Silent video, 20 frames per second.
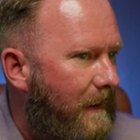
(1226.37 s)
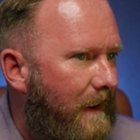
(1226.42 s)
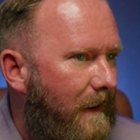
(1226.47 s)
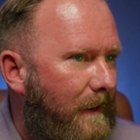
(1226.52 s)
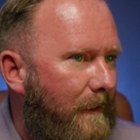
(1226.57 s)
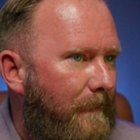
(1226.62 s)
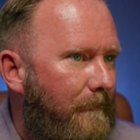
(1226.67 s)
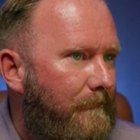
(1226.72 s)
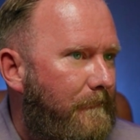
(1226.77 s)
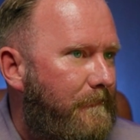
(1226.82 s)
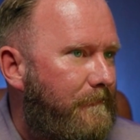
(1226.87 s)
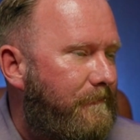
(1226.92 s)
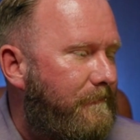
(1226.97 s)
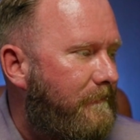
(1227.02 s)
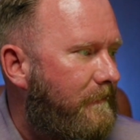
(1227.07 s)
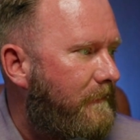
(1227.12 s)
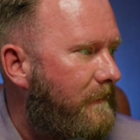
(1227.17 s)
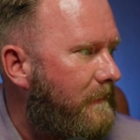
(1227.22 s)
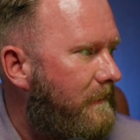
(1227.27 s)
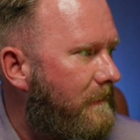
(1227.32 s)

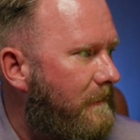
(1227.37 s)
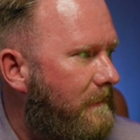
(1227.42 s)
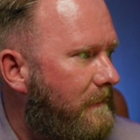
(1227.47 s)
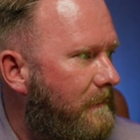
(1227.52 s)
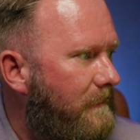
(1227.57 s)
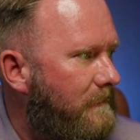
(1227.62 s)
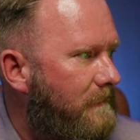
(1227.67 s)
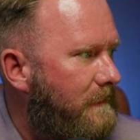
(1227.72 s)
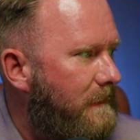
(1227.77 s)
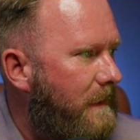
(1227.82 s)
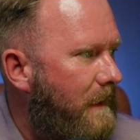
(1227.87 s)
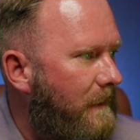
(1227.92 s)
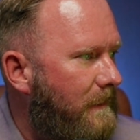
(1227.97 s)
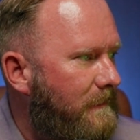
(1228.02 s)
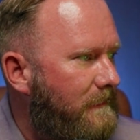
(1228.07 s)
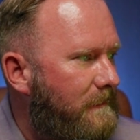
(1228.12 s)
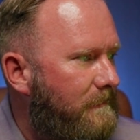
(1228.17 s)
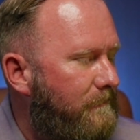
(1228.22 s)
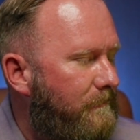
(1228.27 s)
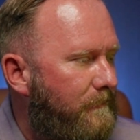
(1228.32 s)

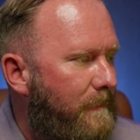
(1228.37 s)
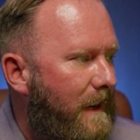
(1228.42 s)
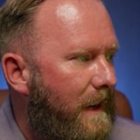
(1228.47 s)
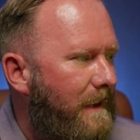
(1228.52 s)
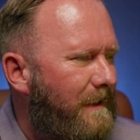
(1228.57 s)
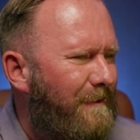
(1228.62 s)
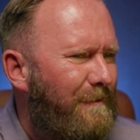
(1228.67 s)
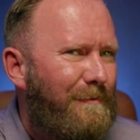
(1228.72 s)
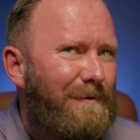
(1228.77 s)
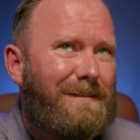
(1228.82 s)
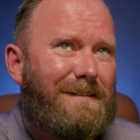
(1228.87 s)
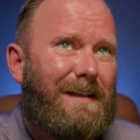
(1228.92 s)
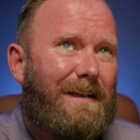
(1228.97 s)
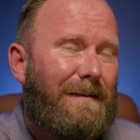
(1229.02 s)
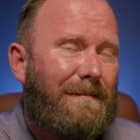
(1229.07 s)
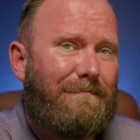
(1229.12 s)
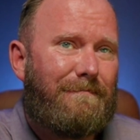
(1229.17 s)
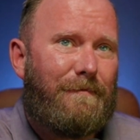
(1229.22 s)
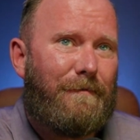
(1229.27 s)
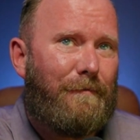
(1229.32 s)
Tiana's Bayou was
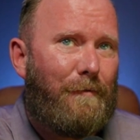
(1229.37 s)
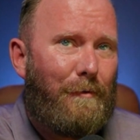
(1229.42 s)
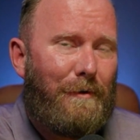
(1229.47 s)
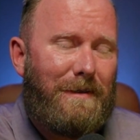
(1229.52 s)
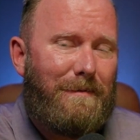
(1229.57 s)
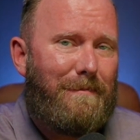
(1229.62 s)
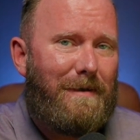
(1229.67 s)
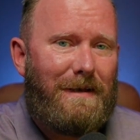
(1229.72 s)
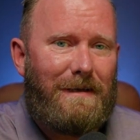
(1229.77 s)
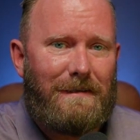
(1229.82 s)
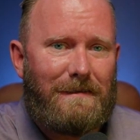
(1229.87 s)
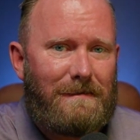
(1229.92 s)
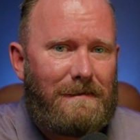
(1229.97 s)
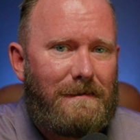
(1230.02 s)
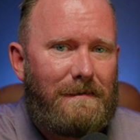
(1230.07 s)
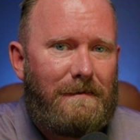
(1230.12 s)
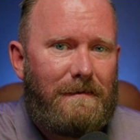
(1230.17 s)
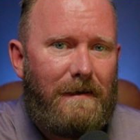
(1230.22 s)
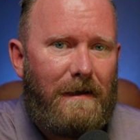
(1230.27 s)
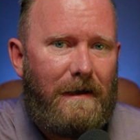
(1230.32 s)
like 40 minutes.